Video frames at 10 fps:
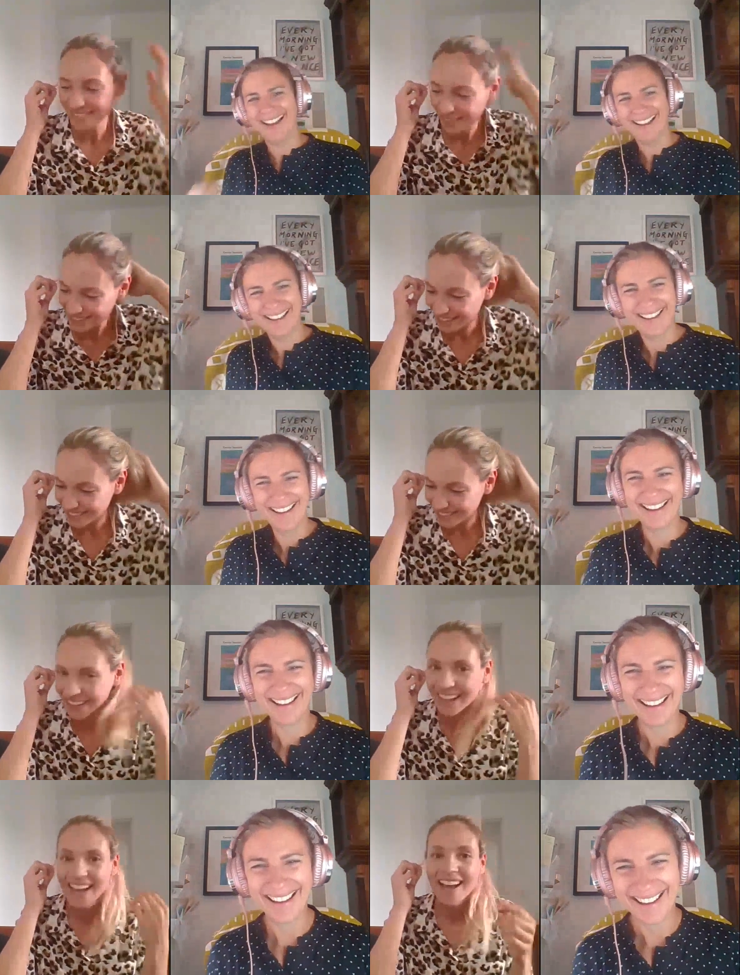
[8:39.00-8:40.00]
Speaker 1: constructing
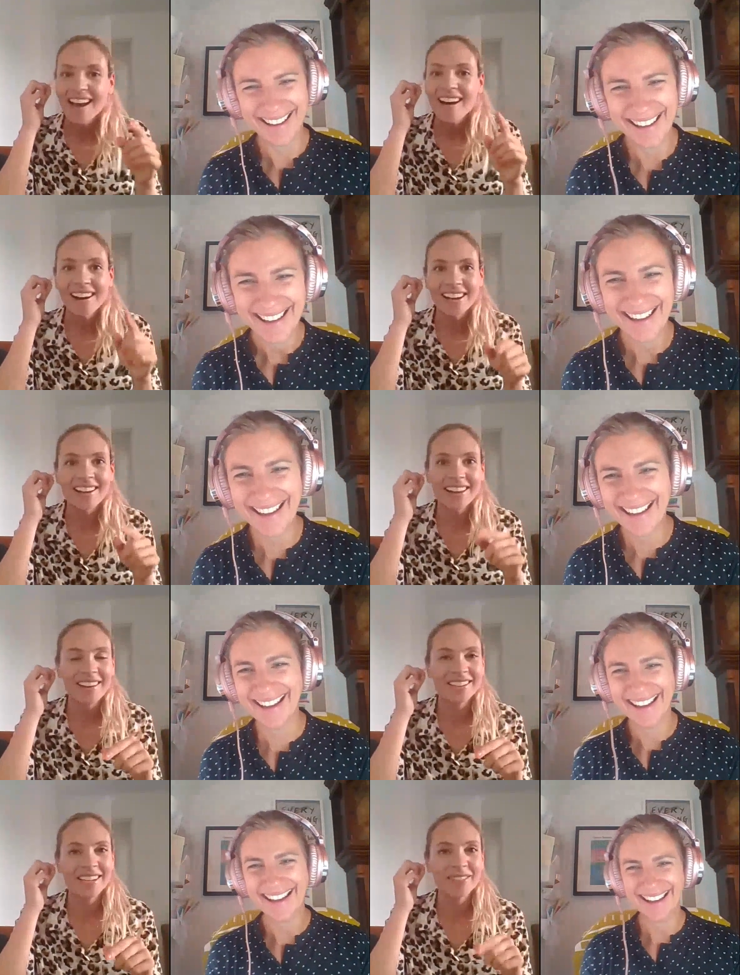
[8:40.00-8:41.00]
something. I like the
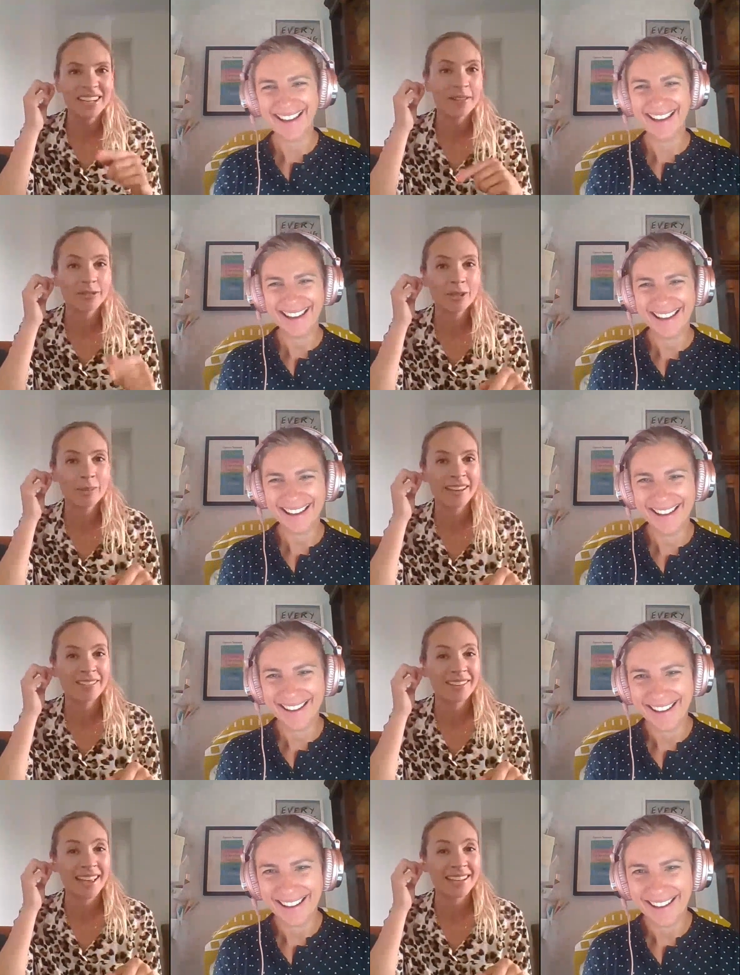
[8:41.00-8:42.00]
idea of getting free beer
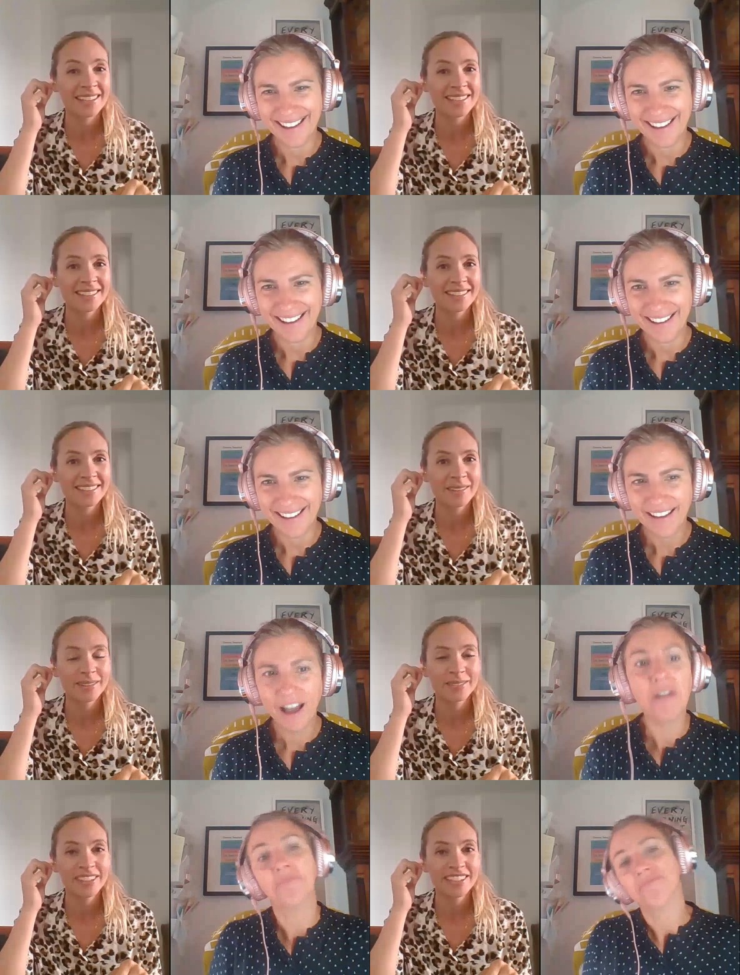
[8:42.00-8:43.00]
at the end on the
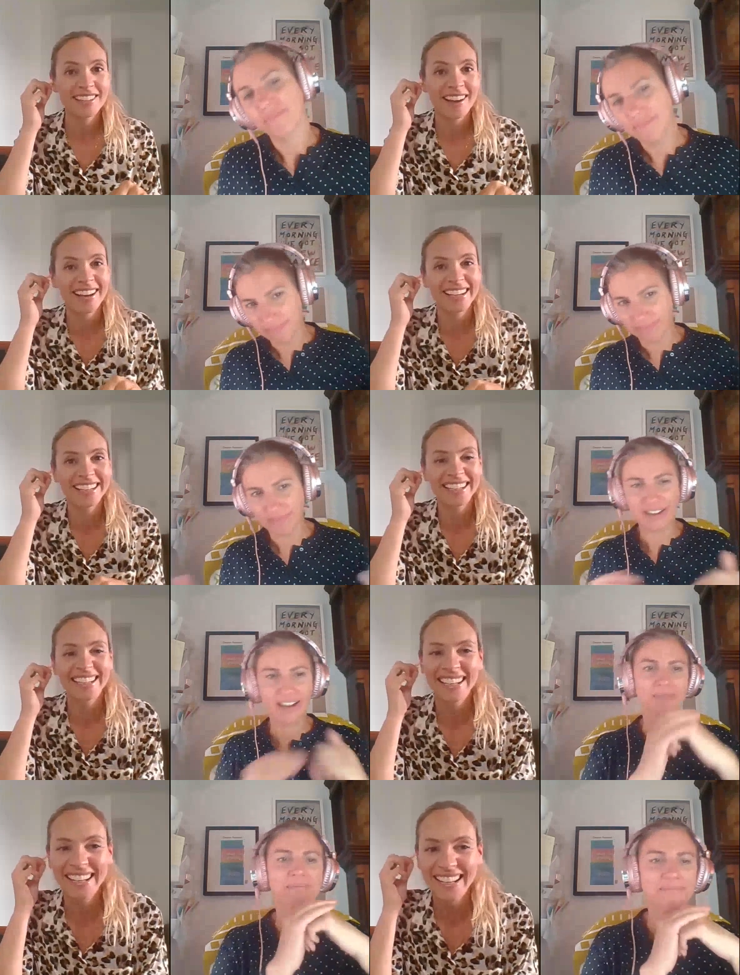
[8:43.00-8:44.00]
oh, finish oh. line. Okay.
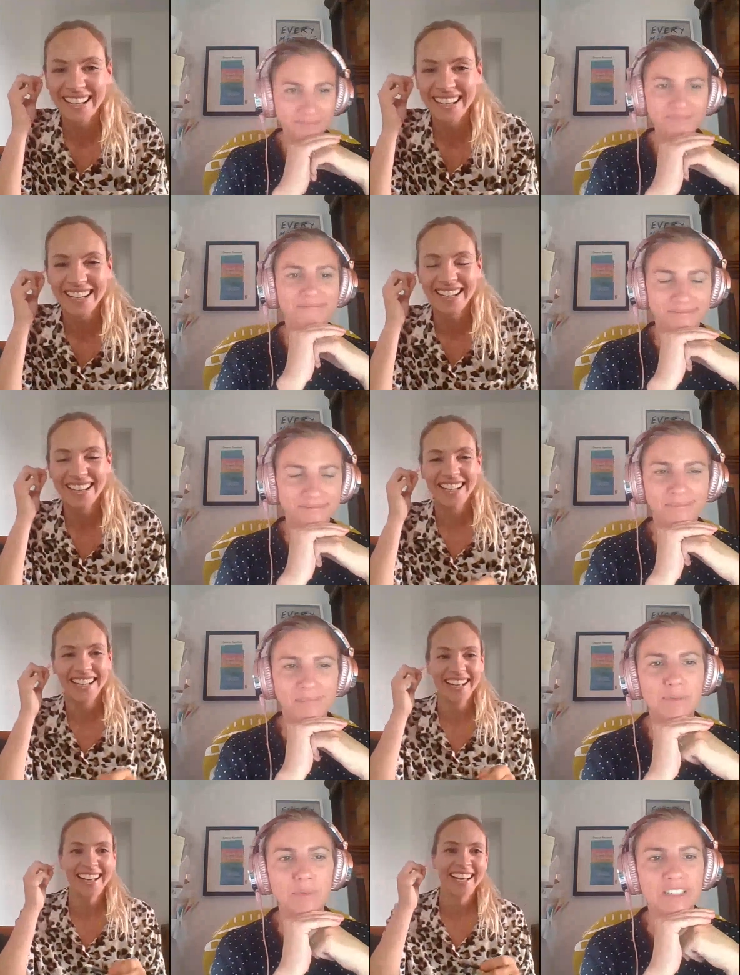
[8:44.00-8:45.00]
Mm,
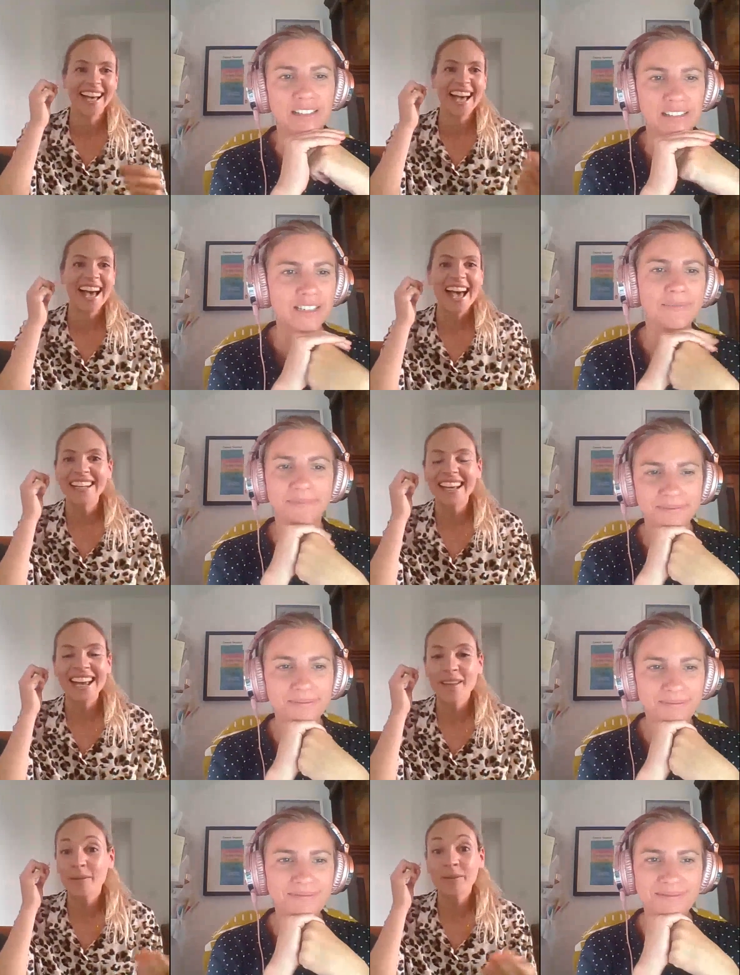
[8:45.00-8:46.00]
and again, I
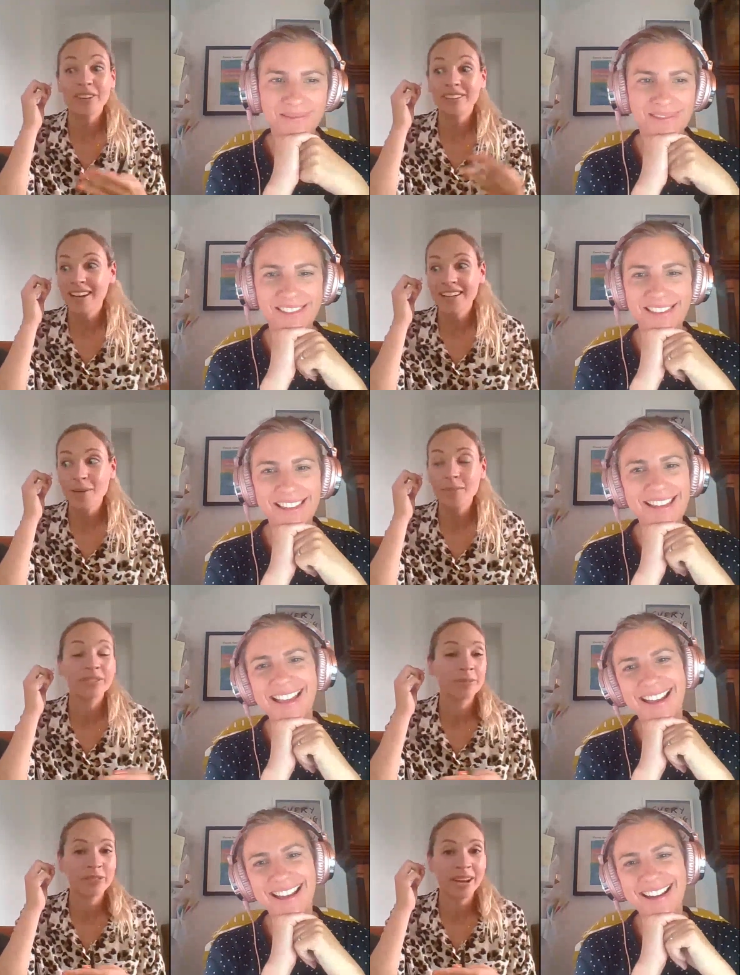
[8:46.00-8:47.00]
thought if I sign up with some
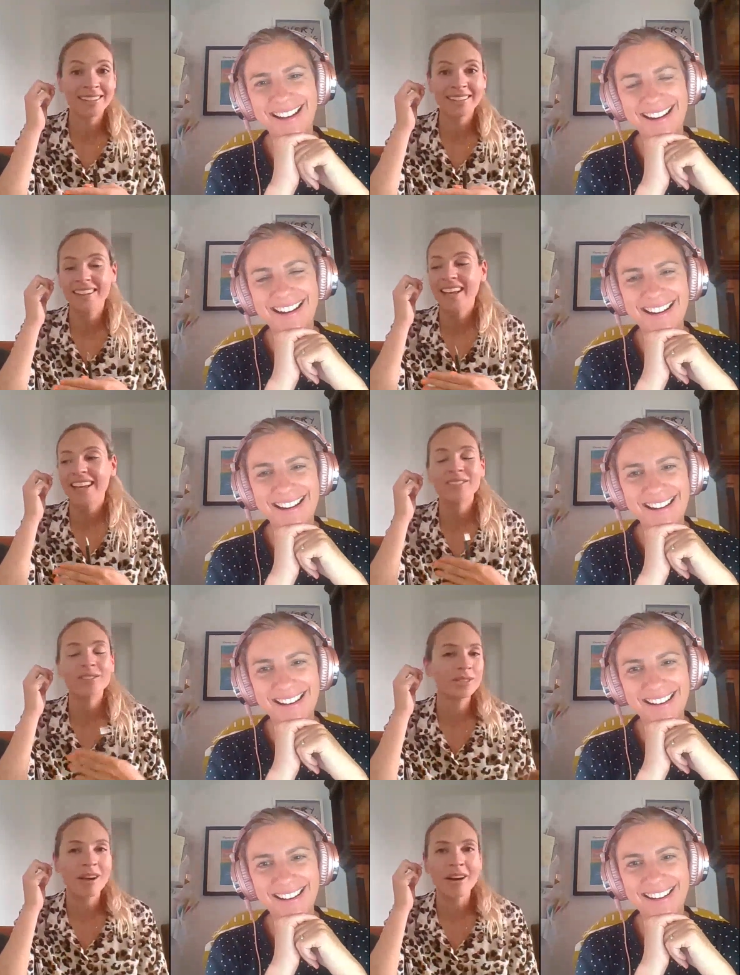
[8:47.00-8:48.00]
friends, it's not
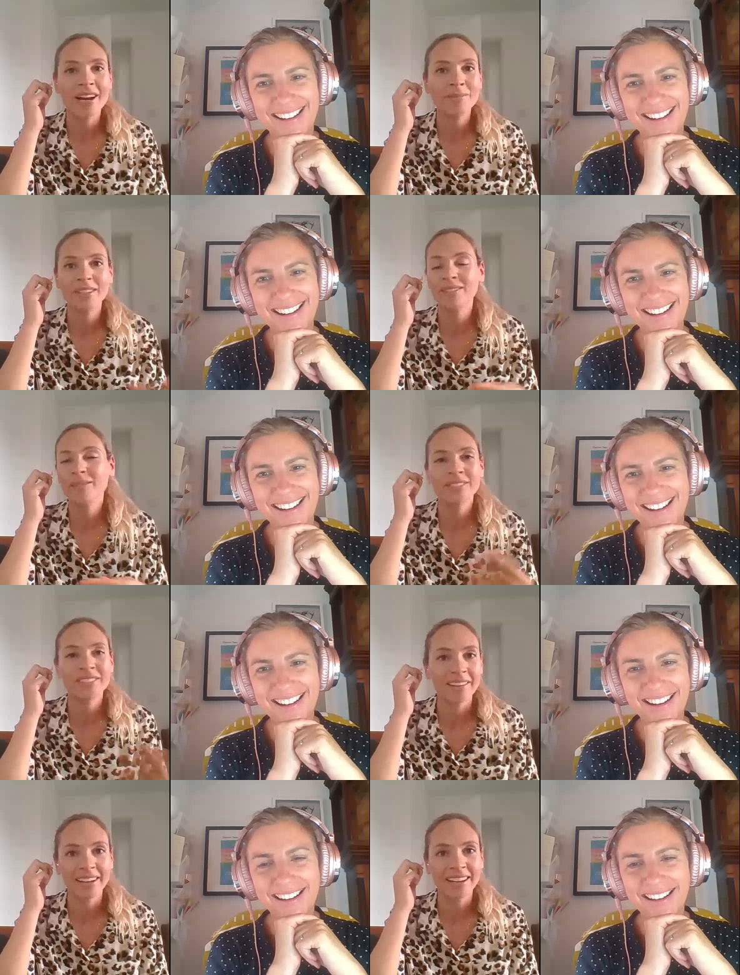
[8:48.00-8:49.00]
timed, it's not
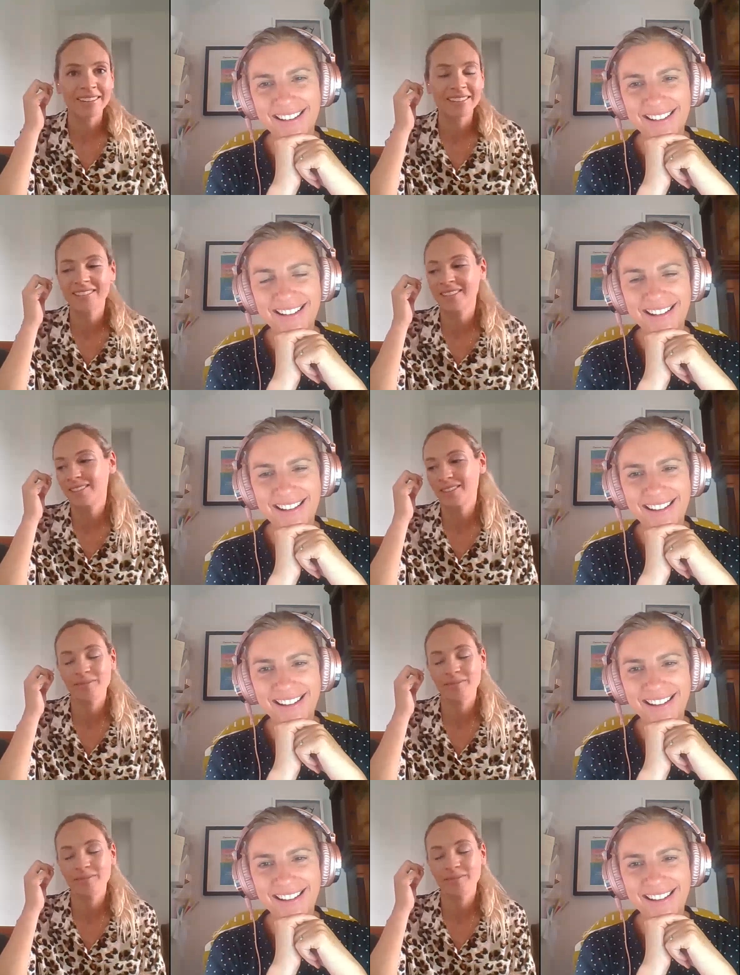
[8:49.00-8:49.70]
serious, it's just,